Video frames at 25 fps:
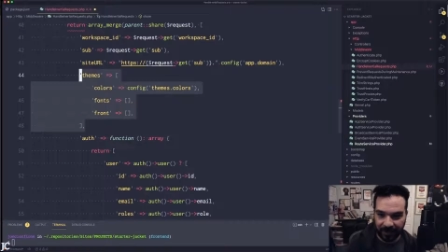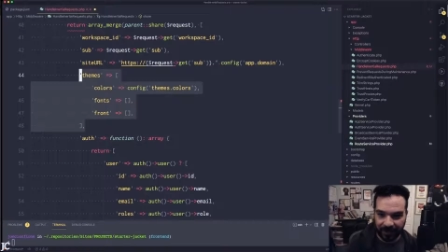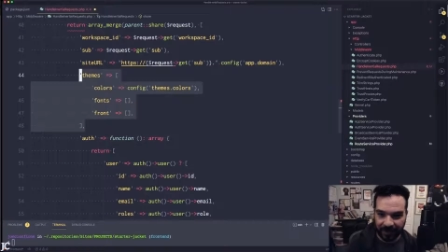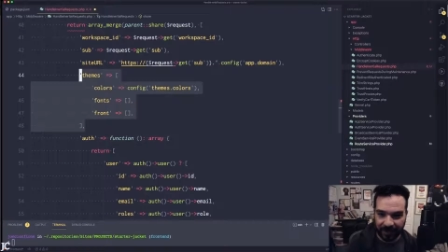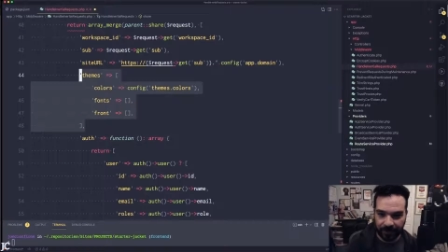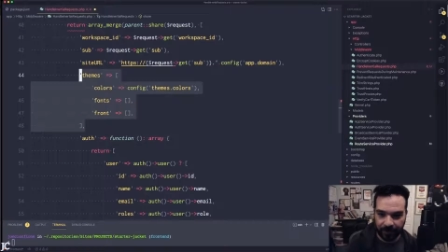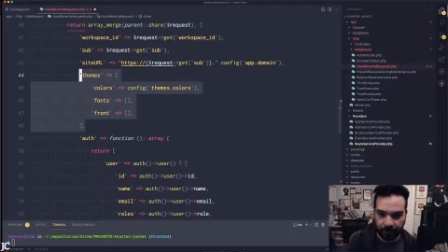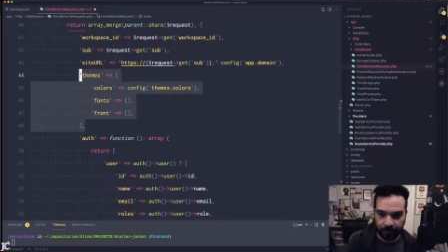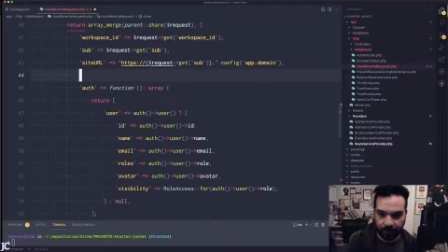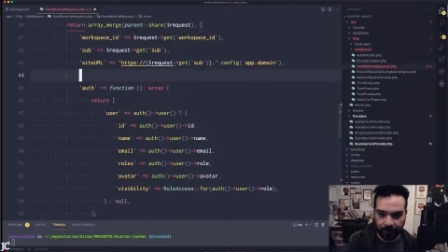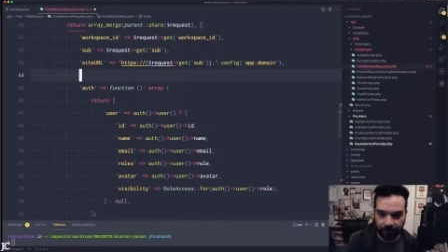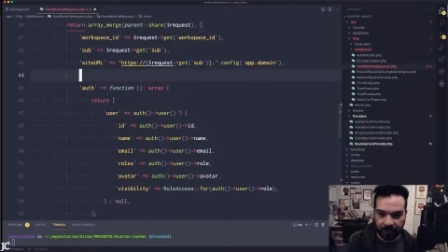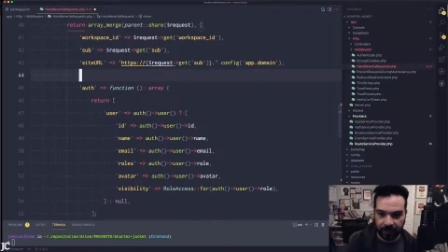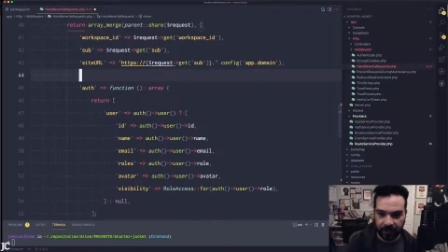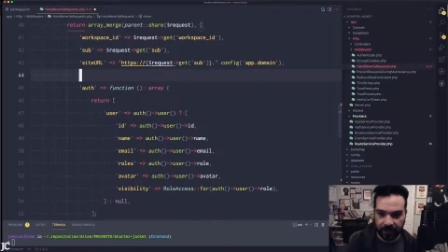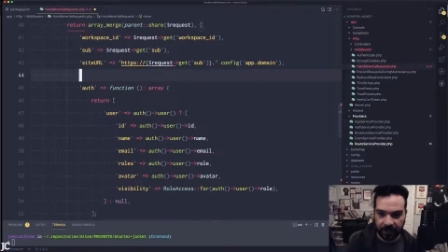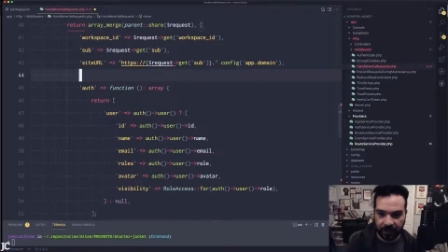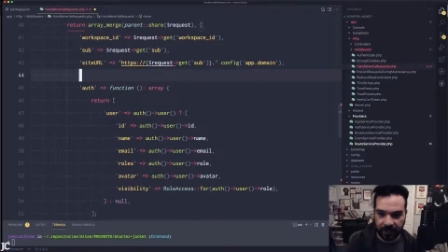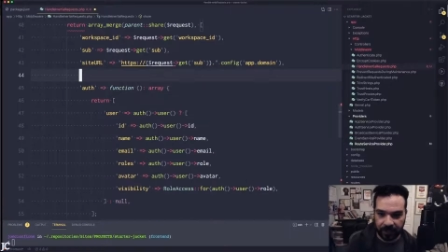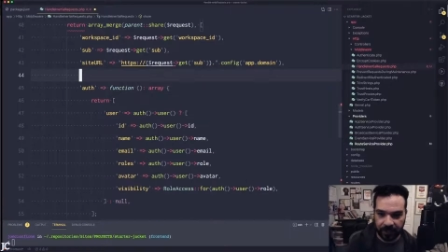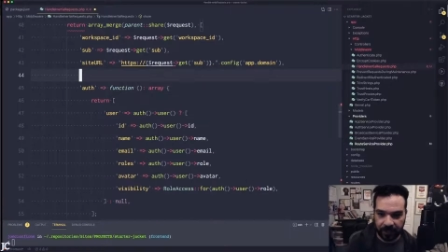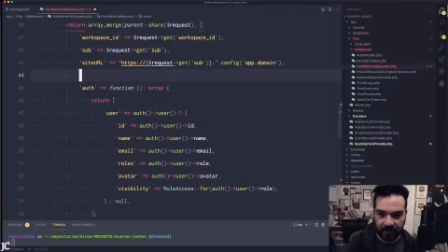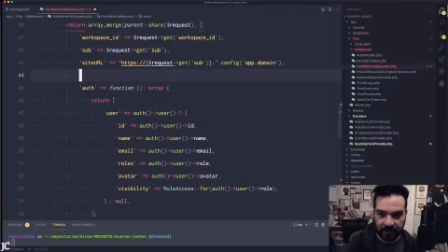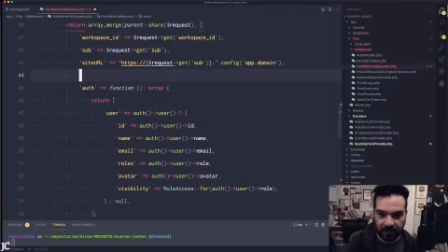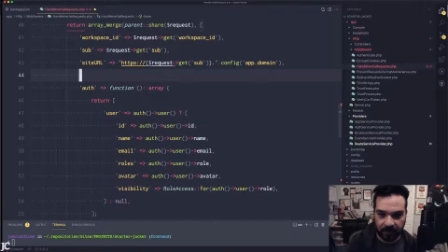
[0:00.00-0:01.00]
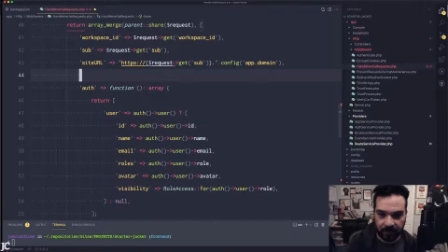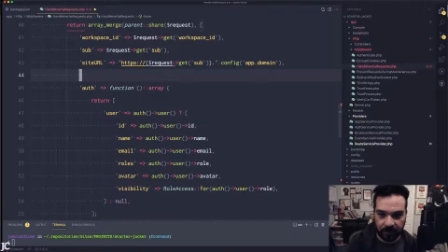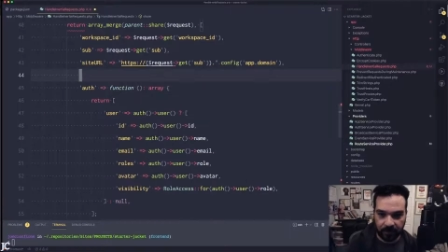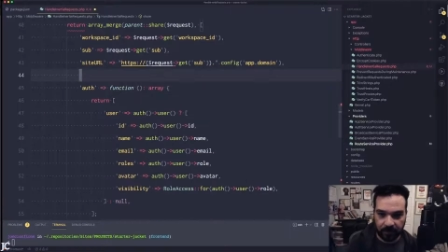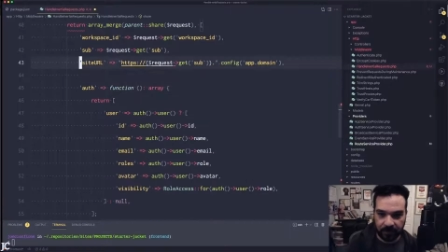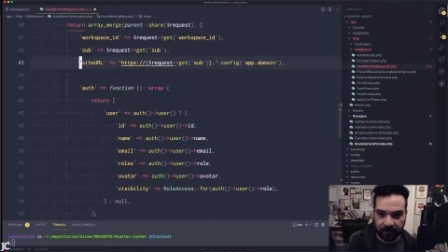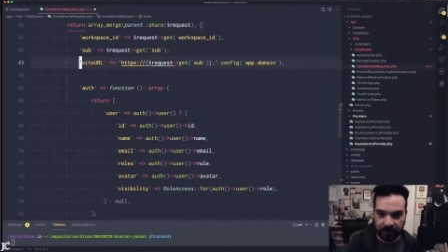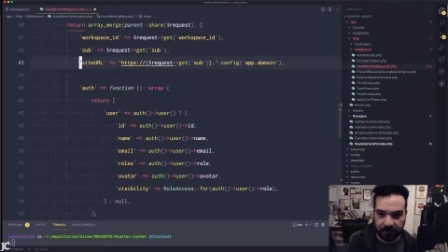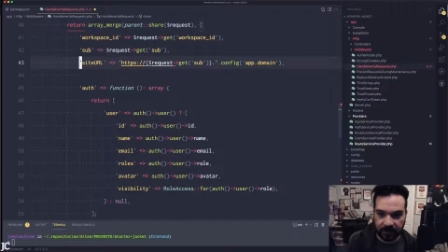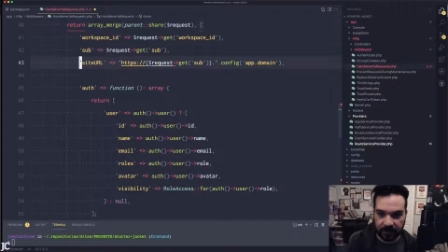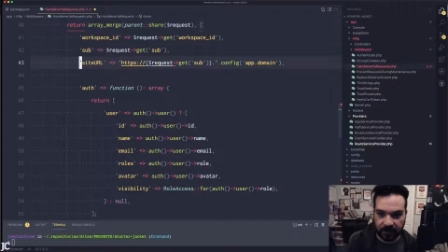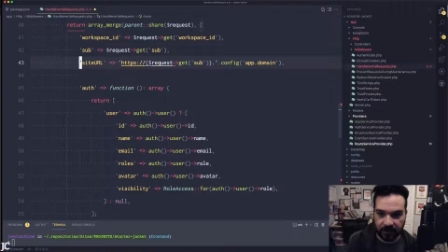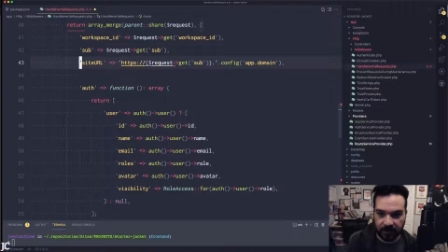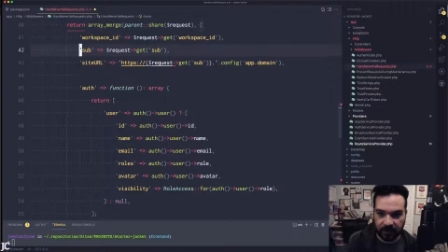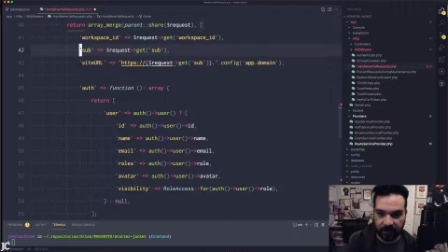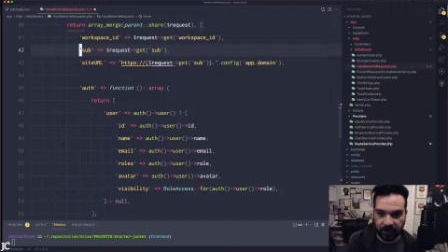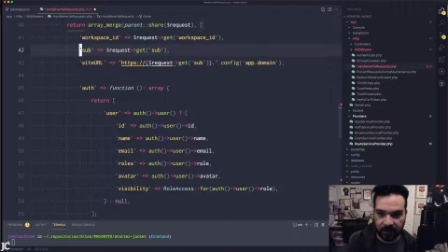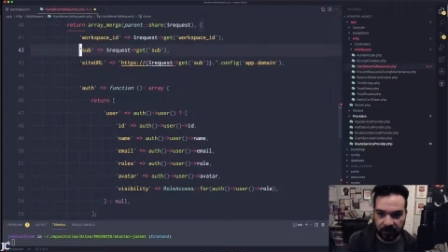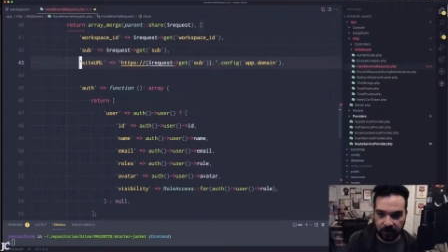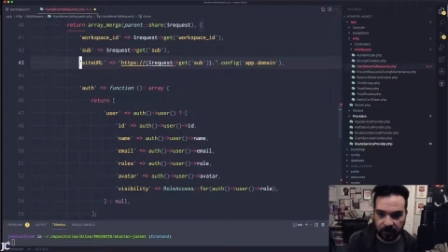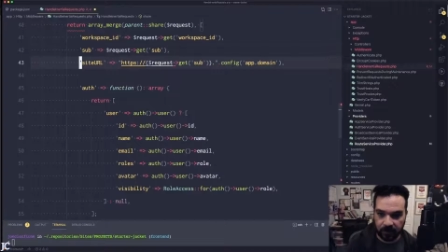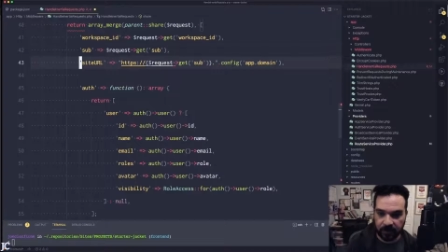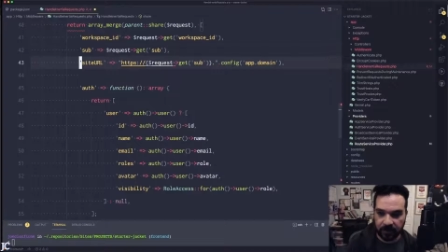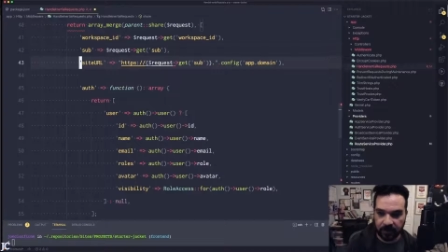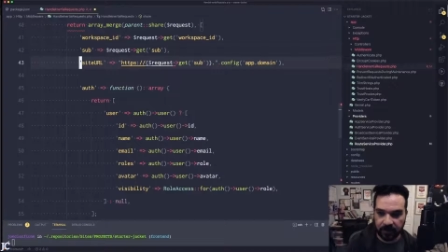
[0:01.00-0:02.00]
I don't need themes. I
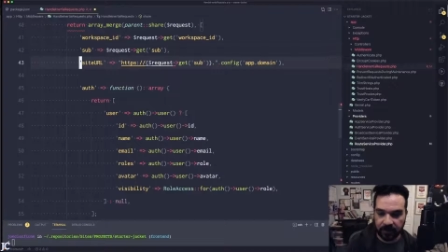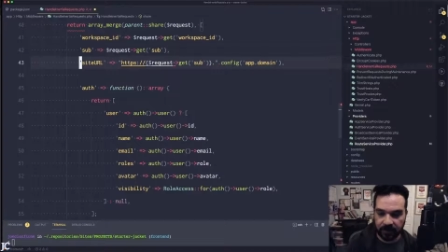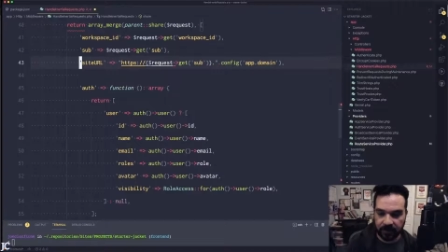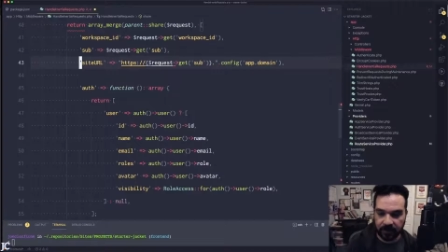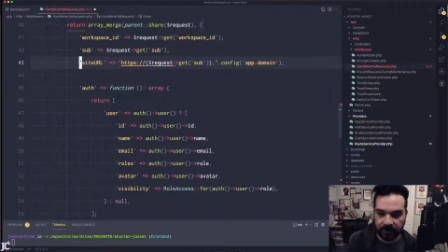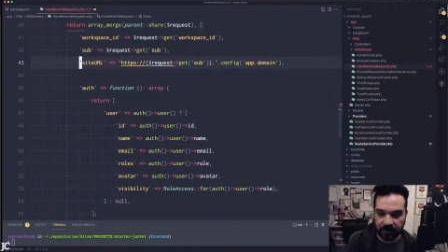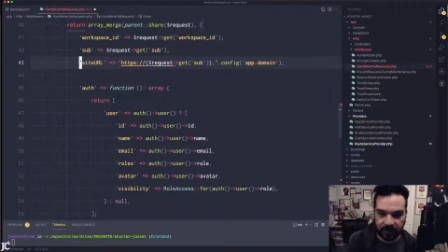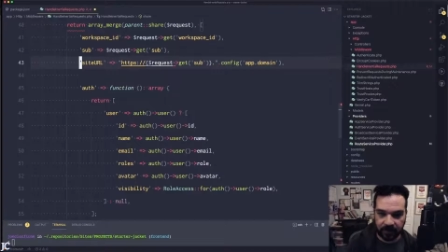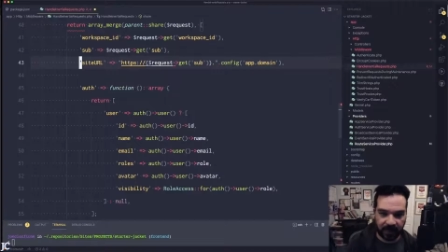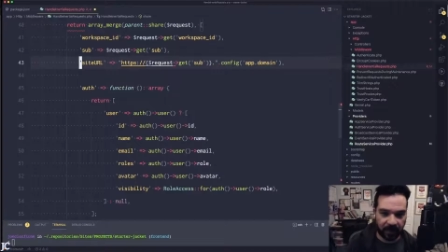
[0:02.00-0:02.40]
do need this.